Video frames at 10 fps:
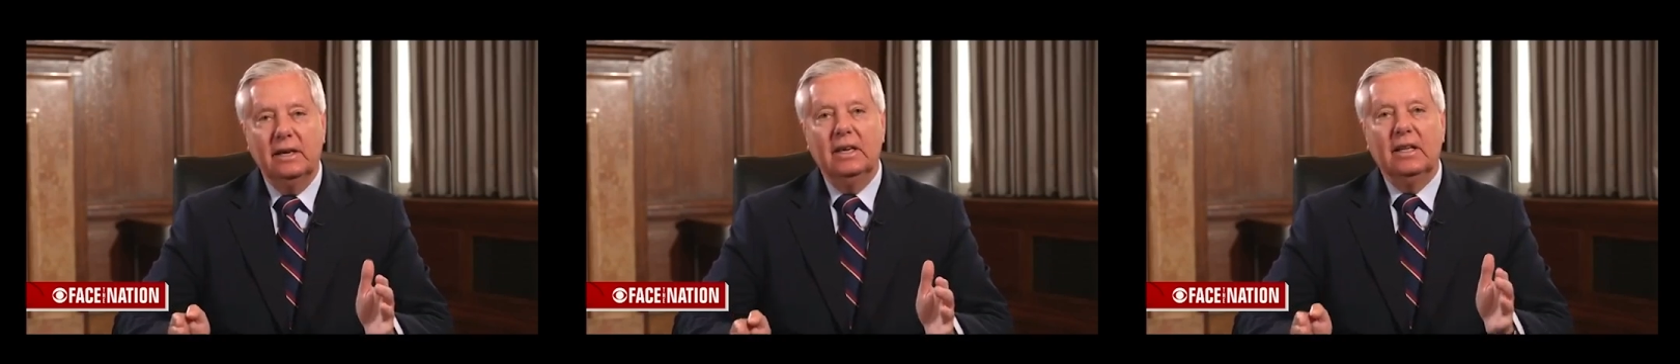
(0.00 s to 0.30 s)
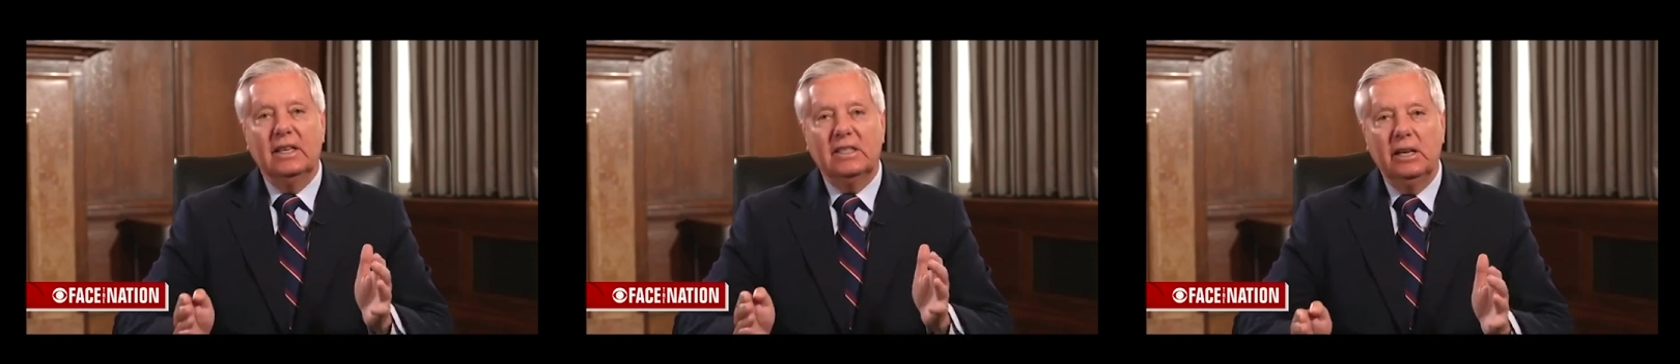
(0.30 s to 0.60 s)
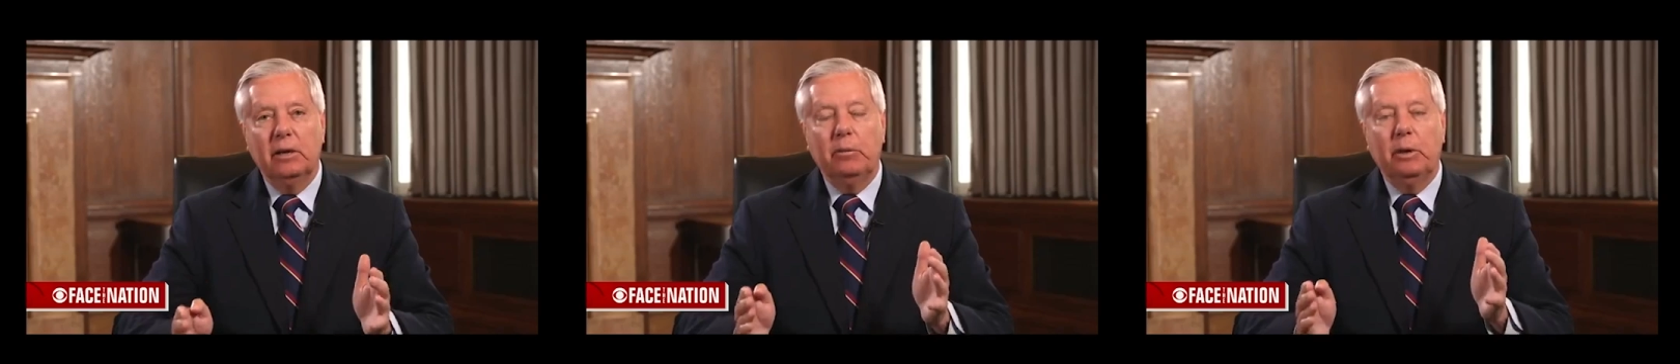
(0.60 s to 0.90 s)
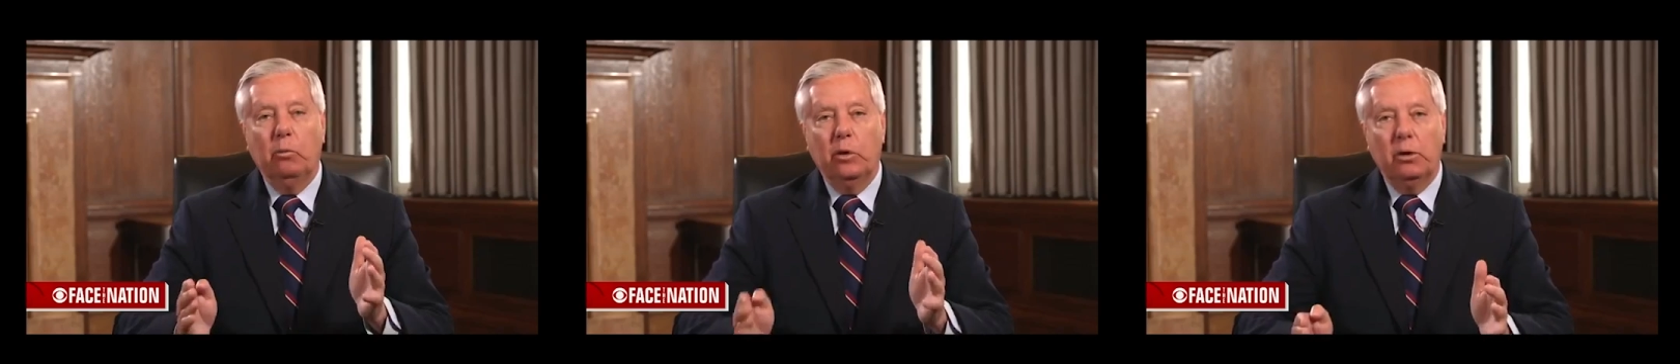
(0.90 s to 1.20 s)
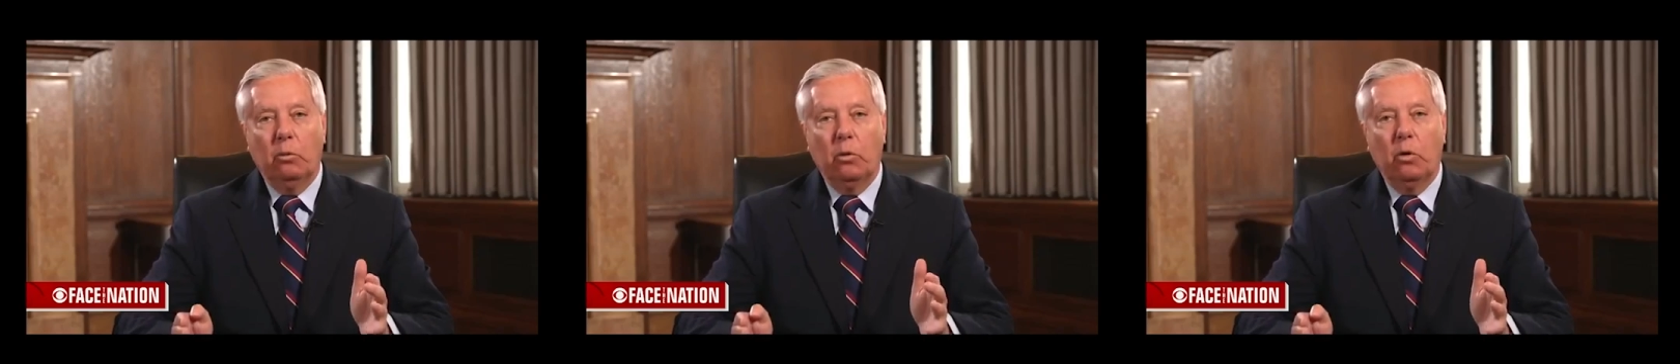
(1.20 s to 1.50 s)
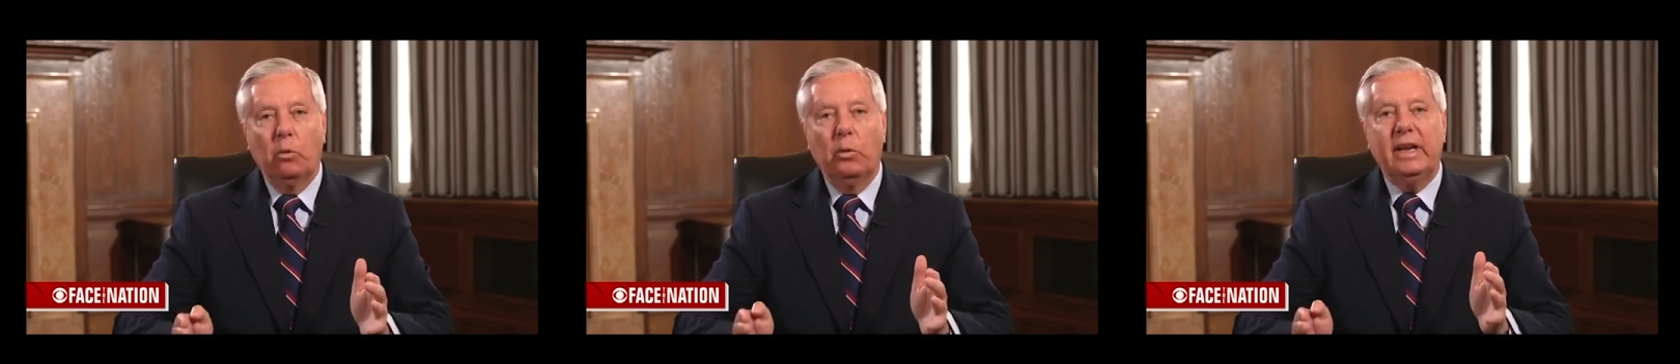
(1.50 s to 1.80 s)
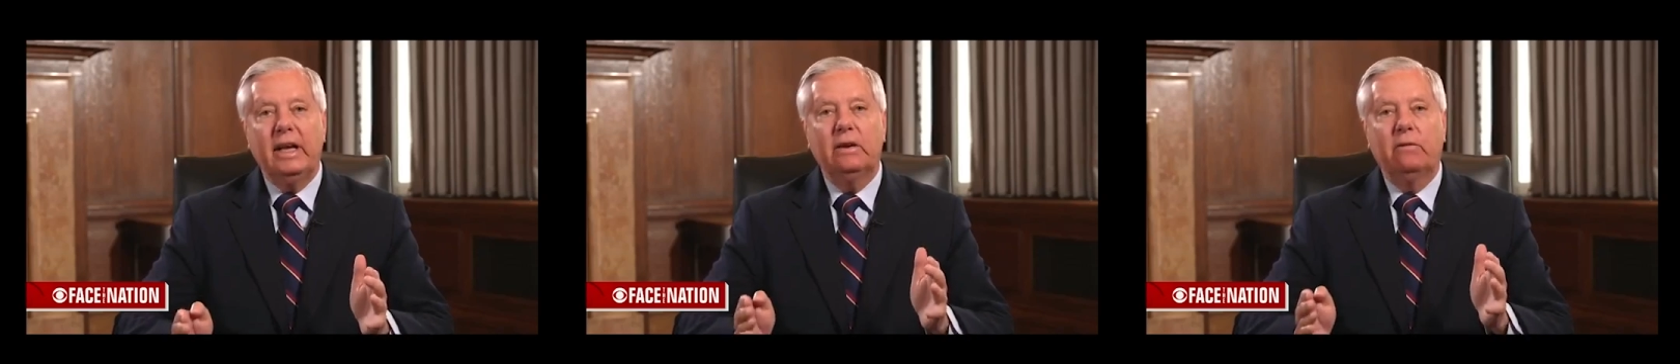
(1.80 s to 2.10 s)
Mm-hmm. Let's help them win a war
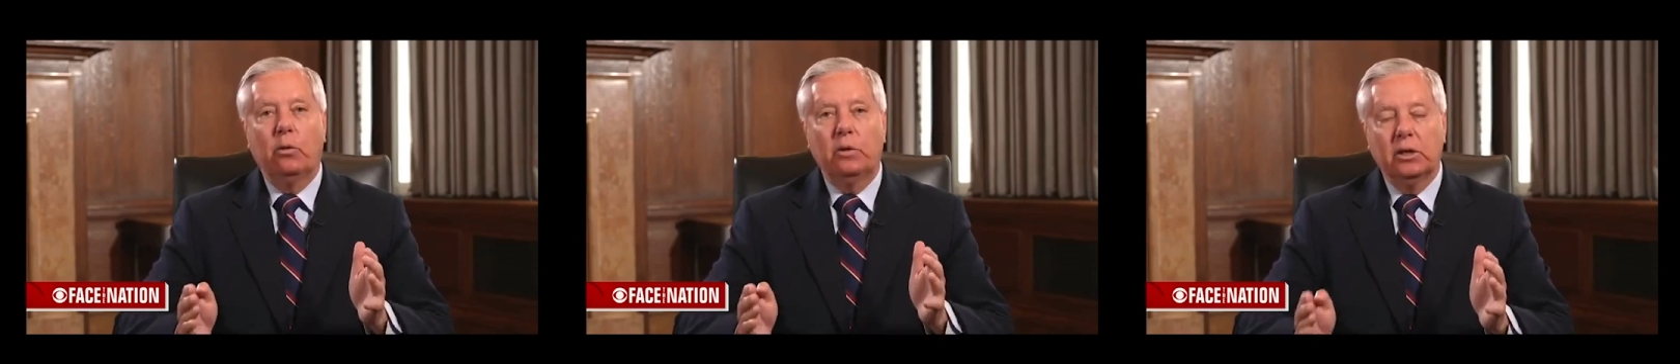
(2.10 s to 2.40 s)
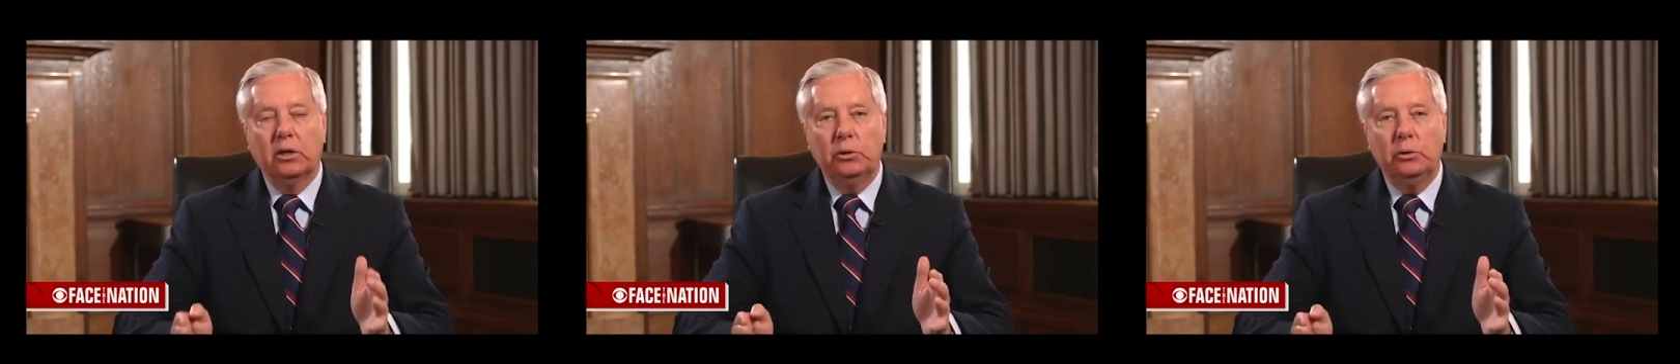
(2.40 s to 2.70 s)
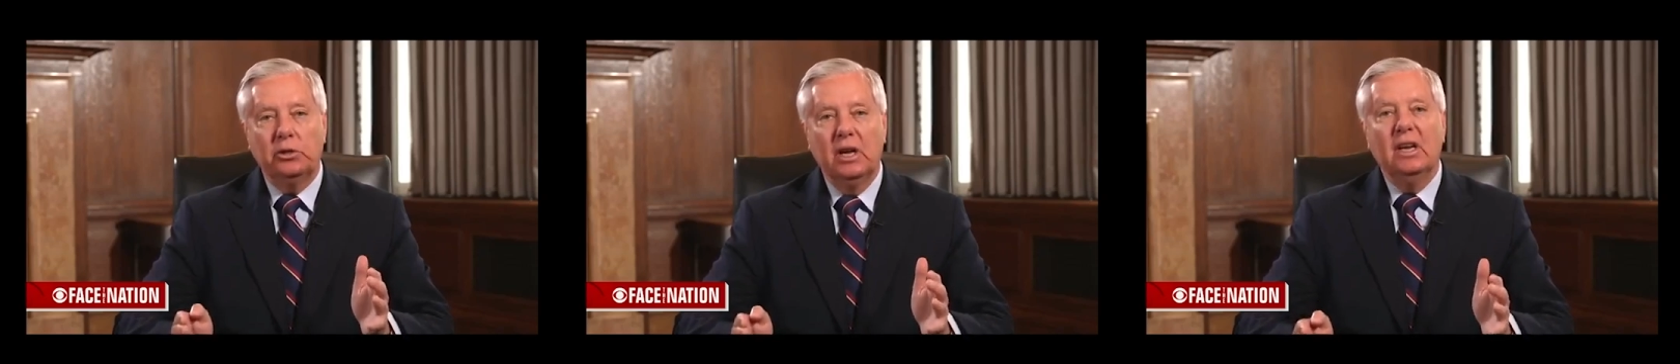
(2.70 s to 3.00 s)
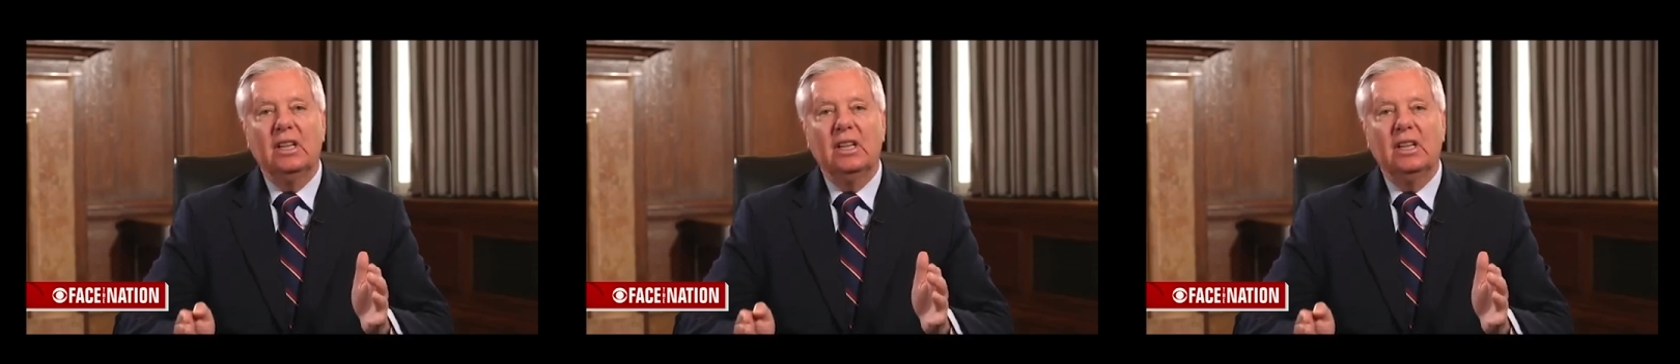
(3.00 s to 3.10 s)
we can't afford to lose.